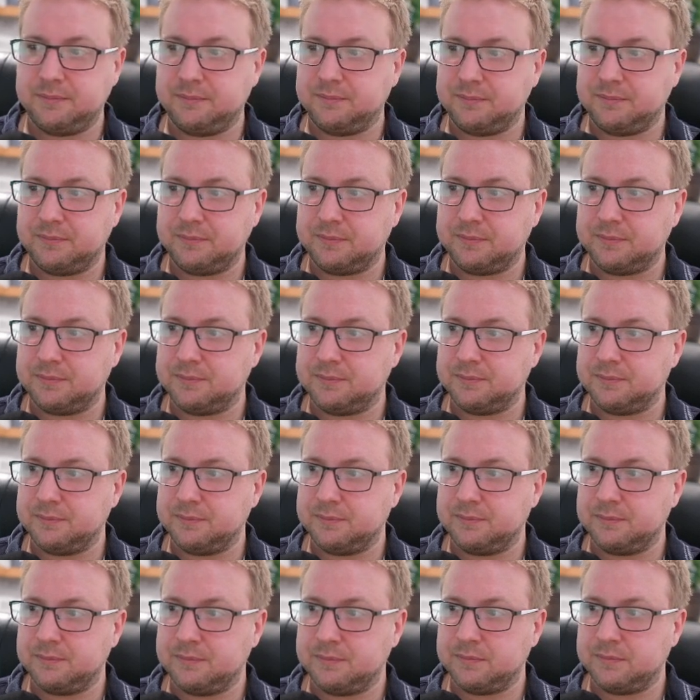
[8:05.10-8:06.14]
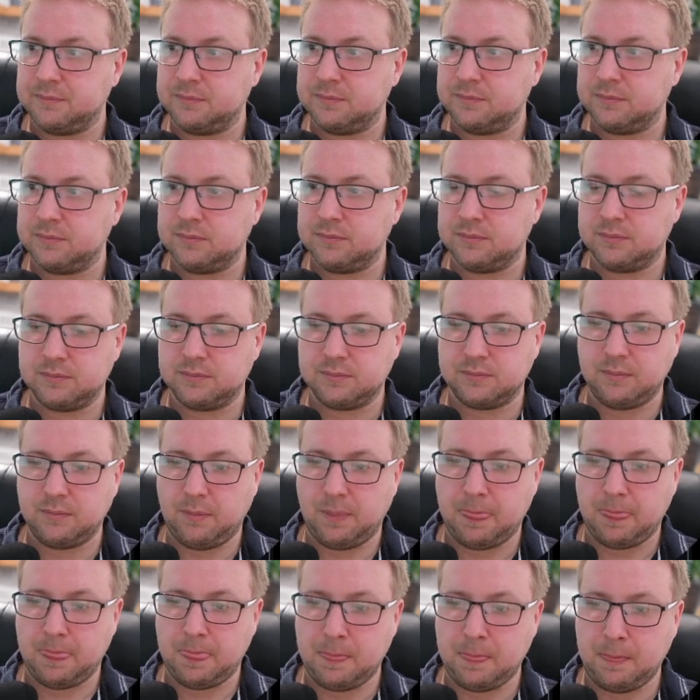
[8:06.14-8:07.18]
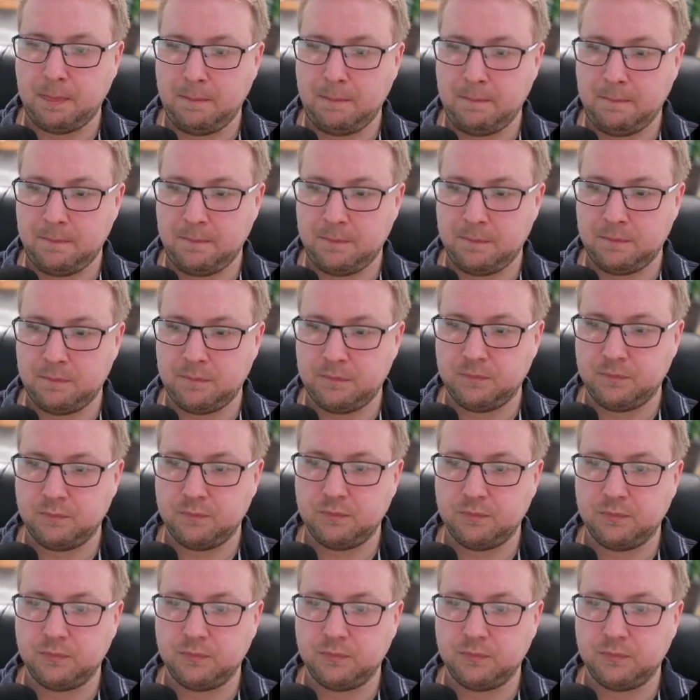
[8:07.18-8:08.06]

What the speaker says: No one is speaking in this clip.